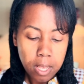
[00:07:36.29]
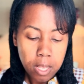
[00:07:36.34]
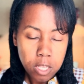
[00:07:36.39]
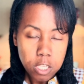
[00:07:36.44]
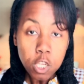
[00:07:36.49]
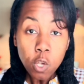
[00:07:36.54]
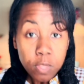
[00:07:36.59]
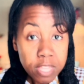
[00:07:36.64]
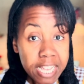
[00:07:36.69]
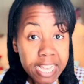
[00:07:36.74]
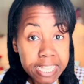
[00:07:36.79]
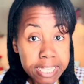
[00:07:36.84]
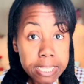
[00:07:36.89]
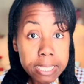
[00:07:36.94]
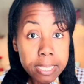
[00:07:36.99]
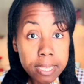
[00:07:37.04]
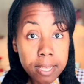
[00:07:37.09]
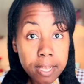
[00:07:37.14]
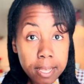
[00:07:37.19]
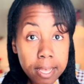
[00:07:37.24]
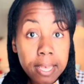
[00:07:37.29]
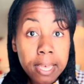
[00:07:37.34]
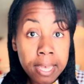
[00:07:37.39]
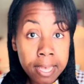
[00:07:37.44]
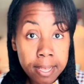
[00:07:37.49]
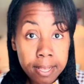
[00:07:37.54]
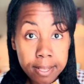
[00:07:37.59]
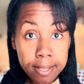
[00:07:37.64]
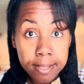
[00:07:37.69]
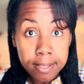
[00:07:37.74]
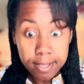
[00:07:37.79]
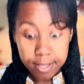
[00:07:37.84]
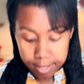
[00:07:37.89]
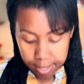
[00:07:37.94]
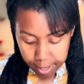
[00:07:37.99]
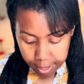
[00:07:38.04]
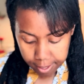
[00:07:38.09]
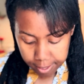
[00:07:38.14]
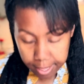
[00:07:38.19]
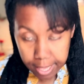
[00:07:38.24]
So this is
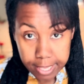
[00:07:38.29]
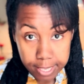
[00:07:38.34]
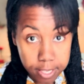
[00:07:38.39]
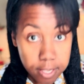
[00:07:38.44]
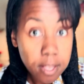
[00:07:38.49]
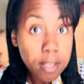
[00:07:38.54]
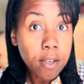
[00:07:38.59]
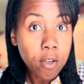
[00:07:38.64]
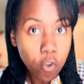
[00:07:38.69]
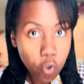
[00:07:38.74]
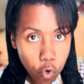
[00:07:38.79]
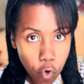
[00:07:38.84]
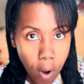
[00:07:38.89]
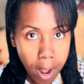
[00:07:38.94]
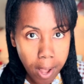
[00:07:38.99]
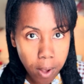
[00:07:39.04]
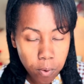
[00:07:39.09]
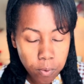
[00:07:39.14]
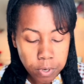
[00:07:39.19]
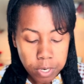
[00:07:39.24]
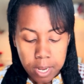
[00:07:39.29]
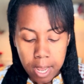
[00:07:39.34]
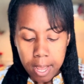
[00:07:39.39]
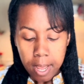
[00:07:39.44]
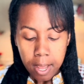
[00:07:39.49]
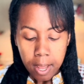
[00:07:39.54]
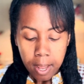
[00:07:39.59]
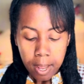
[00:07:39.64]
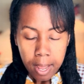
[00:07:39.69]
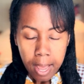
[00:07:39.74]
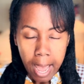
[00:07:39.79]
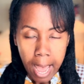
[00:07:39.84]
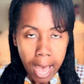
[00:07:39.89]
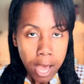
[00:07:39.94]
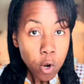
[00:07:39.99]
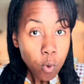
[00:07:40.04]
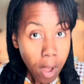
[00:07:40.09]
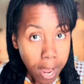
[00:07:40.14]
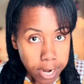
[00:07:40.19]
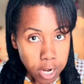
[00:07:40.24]
this ground. How
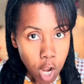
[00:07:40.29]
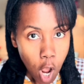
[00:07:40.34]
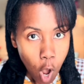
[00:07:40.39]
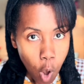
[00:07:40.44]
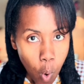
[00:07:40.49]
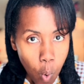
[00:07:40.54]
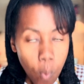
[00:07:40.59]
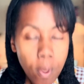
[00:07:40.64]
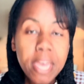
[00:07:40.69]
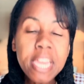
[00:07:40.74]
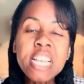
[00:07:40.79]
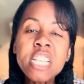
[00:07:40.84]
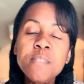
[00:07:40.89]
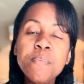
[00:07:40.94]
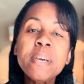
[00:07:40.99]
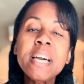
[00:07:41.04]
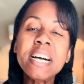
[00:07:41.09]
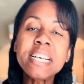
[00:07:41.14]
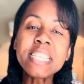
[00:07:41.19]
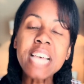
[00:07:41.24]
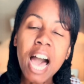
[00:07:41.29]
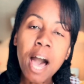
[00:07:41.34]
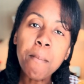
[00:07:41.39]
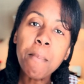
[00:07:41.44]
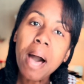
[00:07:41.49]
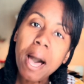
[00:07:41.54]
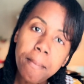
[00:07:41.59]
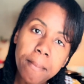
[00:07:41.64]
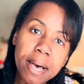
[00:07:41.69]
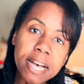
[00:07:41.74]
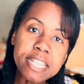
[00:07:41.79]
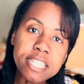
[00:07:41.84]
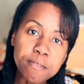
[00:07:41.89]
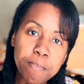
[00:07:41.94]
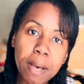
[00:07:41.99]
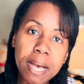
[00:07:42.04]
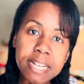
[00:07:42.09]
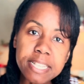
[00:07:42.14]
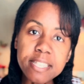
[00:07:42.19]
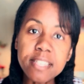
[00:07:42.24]
do I know? It is because I buy my
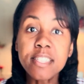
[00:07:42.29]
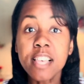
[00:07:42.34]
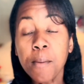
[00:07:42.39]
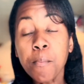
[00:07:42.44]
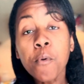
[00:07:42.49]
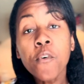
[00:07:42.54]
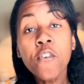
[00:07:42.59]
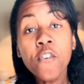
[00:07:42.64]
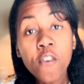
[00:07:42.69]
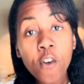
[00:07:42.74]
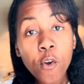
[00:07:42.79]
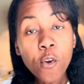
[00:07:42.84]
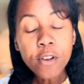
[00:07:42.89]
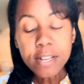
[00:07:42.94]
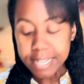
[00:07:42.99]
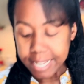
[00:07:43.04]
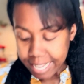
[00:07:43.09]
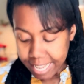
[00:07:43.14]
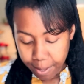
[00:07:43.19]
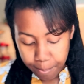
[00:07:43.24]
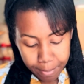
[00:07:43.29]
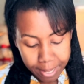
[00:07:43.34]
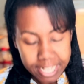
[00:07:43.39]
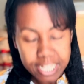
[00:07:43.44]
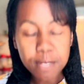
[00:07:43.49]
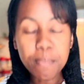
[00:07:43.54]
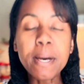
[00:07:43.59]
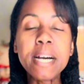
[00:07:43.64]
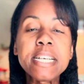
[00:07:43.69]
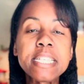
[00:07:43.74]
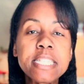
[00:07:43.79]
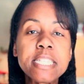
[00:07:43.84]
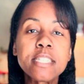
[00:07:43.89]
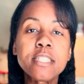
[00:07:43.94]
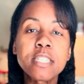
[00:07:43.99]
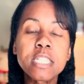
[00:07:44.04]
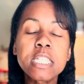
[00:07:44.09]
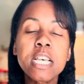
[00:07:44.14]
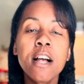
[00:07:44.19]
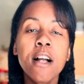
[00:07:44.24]
spices. I prefer to get my
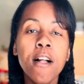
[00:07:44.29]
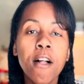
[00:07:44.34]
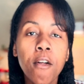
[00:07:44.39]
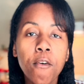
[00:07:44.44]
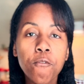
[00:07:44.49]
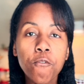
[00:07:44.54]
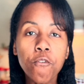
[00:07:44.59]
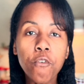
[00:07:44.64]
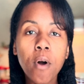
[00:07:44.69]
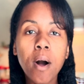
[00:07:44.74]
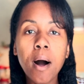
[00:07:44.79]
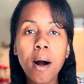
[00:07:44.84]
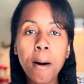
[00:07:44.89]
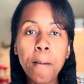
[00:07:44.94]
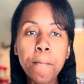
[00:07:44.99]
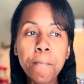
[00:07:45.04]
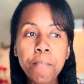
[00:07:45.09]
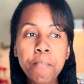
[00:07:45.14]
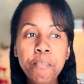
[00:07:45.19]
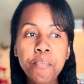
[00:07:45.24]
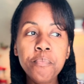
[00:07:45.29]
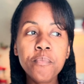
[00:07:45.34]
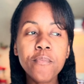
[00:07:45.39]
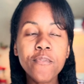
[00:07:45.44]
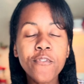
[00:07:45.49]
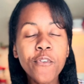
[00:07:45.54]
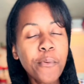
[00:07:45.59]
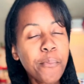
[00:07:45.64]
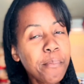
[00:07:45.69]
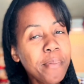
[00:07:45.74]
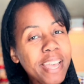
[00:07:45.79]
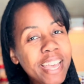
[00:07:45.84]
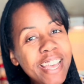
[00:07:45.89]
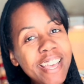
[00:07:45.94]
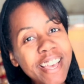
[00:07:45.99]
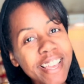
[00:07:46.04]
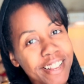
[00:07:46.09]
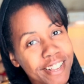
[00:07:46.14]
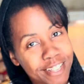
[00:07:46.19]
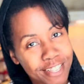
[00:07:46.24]
spices from, for
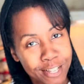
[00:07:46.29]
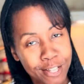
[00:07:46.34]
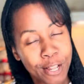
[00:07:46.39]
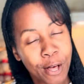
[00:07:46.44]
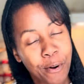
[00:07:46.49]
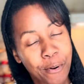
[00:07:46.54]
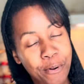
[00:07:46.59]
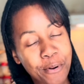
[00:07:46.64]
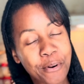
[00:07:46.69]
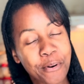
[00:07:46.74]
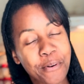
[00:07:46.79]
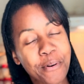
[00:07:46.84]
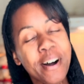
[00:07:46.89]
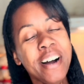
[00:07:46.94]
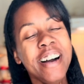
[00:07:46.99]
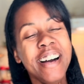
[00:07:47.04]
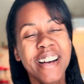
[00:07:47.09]
me, it is local.